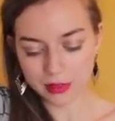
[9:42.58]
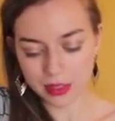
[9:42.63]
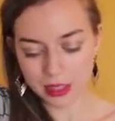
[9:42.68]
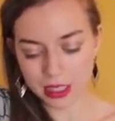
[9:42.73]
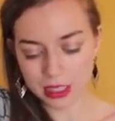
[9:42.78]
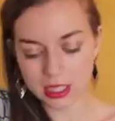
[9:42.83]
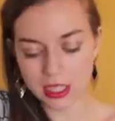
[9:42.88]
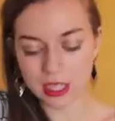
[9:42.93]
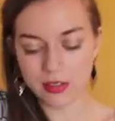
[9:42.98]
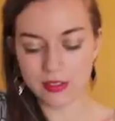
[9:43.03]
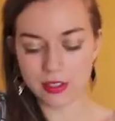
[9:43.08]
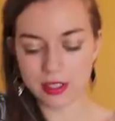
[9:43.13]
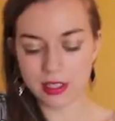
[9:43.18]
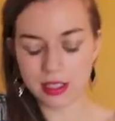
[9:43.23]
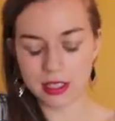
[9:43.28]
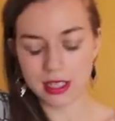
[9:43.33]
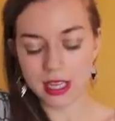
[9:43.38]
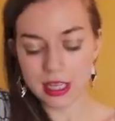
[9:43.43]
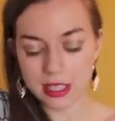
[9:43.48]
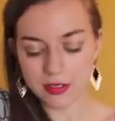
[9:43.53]
It
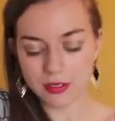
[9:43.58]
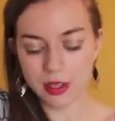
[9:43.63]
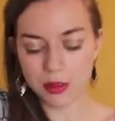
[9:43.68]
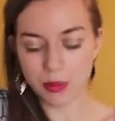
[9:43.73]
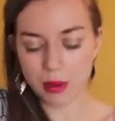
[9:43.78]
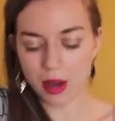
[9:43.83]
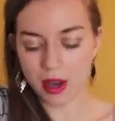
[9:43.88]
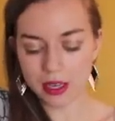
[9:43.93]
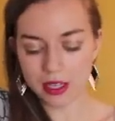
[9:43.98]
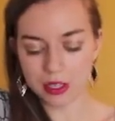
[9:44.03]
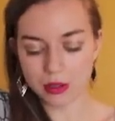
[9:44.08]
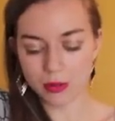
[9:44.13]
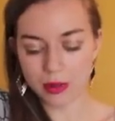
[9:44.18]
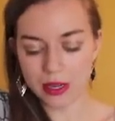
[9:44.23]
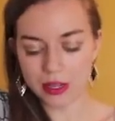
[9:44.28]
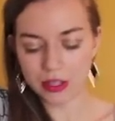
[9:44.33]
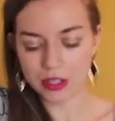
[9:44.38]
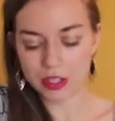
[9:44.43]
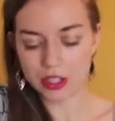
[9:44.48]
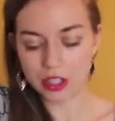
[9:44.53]
says if the pod is
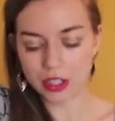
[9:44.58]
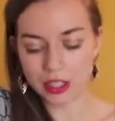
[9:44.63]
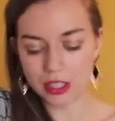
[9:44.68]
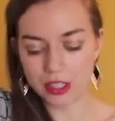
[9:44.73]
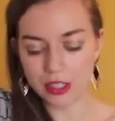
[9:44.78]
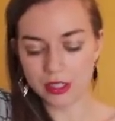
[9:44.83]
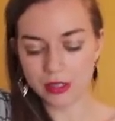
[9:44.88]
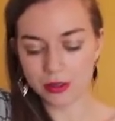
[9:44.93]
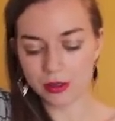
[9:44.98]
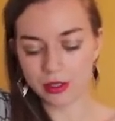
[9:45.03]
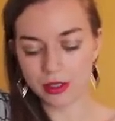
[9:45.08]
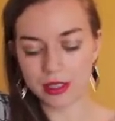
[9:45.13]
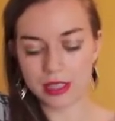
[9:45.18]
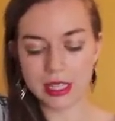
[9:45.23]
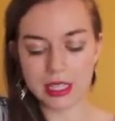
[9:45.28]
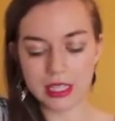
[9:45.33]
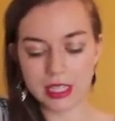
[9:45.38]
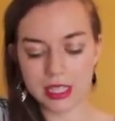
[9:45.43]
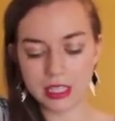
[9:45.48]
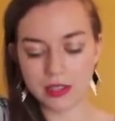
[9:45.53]
wet or dirty or the
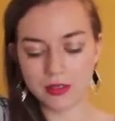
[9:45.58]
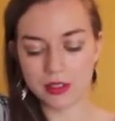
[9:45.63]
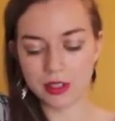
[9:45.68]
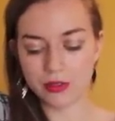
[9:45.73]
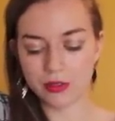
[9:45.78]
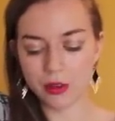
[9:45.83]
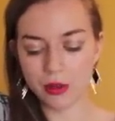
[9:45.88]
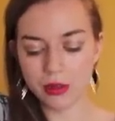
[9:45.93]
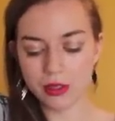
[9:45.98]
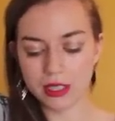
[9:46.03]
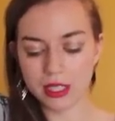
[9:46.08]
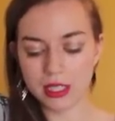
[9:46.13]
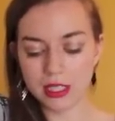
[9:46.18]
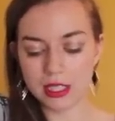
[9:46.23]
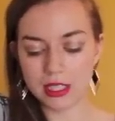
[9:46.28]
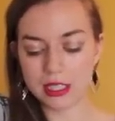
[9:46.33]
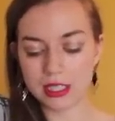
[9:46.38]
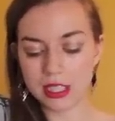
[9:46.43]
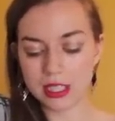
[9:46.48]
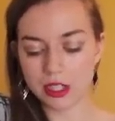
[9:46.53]
adhesive is folded,
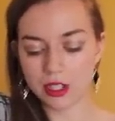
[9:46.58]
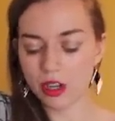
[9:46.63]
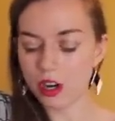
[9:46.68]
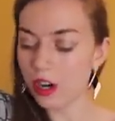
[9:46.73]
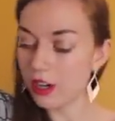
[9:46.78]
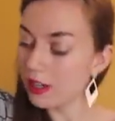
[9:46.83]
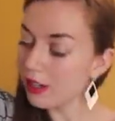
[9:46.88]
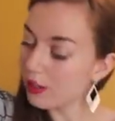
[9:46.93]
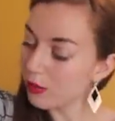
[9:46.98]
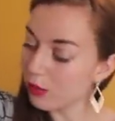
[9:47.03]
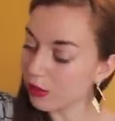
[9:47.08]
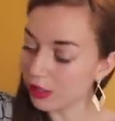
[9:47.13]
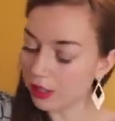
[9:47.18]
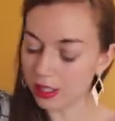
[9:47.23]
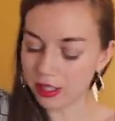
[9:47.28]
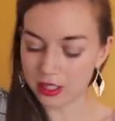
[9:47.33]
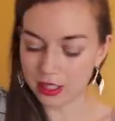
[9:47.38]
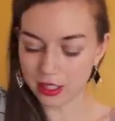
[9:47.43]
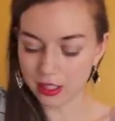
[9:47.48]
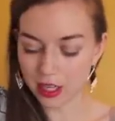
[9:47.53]
then discard it. We're
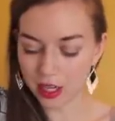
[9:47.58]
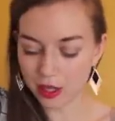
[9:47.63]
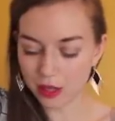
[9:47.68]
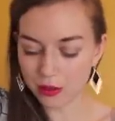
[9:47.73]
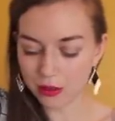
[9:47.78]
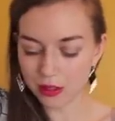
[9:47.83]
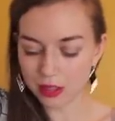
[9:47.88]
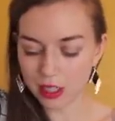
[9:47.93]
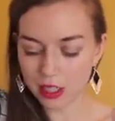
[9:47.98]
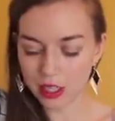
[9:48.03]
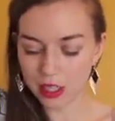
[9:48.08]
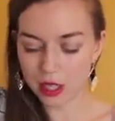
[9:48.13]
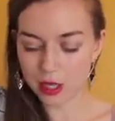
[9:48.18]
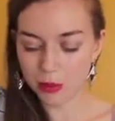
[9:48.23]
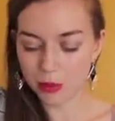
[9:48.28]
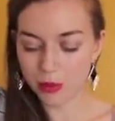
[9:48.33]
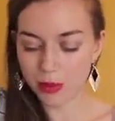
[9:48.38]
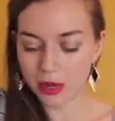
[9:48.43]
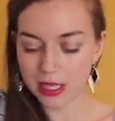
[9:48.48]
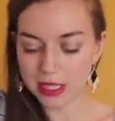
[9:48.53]
good to go.
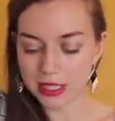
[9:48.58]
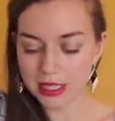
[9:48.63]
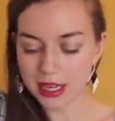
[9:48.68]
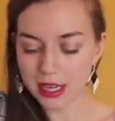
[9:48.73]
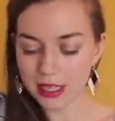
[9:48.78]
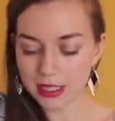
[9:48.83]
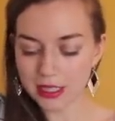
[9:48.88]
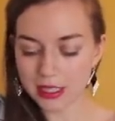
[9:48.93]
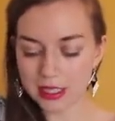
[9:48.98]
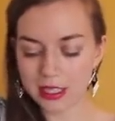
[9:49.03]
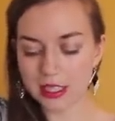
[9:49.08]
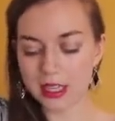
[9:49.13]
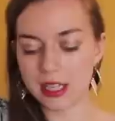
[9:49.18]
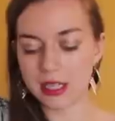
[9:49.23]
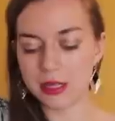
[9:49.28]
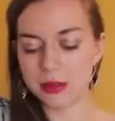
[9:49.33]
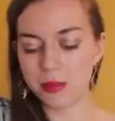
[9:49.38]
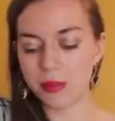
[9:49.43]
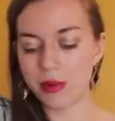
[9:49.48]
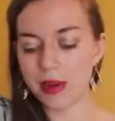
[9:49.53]
Press next. It
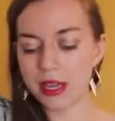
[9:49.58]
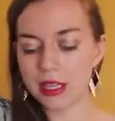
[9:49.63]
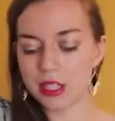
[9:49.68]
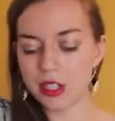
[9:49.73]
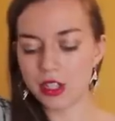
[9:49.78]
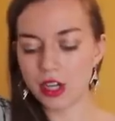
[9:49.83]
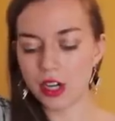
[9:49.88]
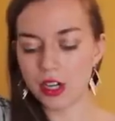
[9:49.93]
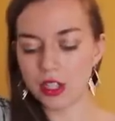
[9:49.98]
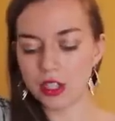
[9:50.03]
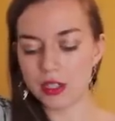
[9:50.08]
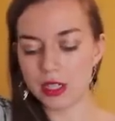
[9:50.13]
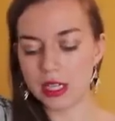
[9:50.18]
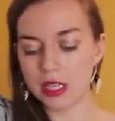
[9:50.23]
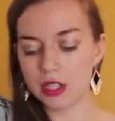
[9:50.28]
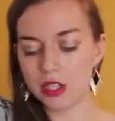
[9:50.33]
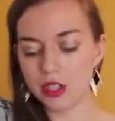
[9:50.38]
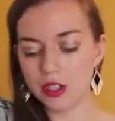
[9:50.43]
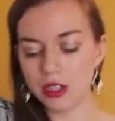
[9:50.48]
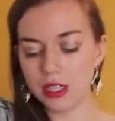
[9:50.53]
says press start to
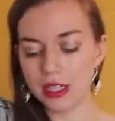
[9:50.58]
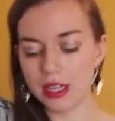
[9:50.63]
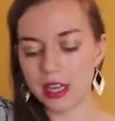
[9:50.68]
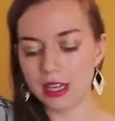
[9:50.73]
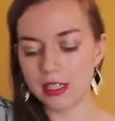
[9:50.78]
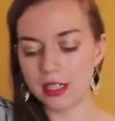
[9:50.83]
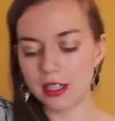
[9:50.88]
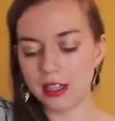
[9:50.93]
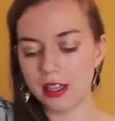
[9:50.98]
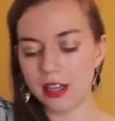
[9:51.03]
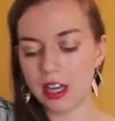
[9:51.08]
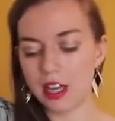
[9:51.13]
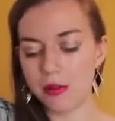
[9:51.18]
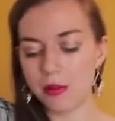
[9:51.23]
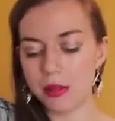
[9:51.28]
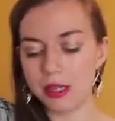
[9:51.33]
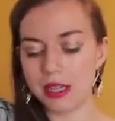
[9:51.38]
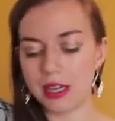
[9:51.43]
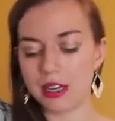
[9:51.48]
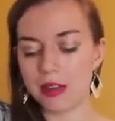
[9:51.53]
insert the cannula and
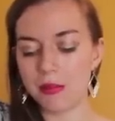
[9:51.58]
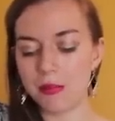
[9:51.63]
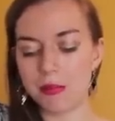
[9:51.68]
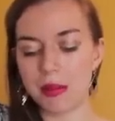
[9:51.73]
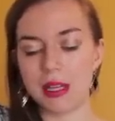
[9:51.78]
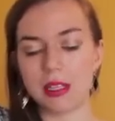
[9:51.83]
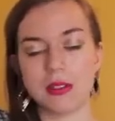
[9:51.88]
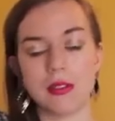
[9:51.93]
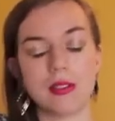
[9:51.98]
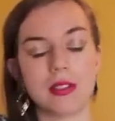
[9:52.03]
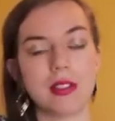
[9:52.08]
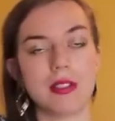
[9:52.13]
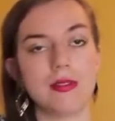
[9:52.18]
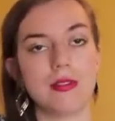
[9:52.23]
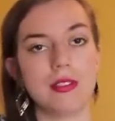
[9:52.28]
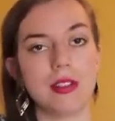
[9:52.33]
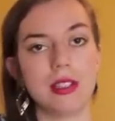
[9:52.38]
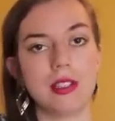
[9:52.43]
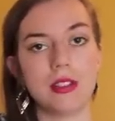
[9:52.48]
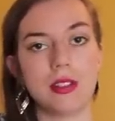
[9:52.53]
begin basal
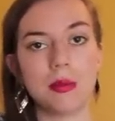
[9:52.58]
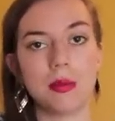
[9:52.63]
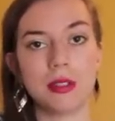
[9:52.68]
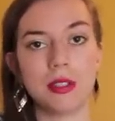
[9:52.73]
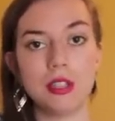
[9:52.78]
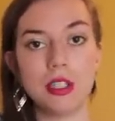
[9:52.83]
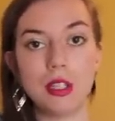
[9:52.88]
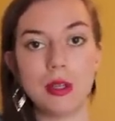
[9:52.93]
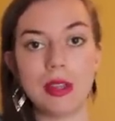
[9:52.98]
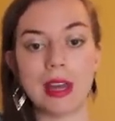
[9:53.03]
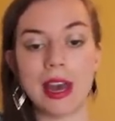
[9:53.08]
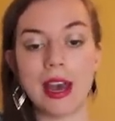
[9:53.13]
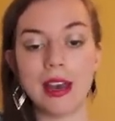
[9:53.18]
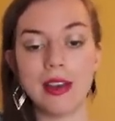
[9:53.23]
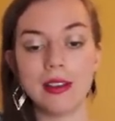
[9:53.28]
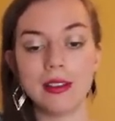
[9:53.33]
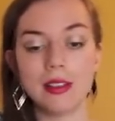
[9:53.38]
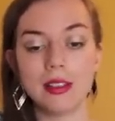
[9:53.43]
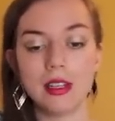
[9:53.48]
delivery. So I'm going to do that.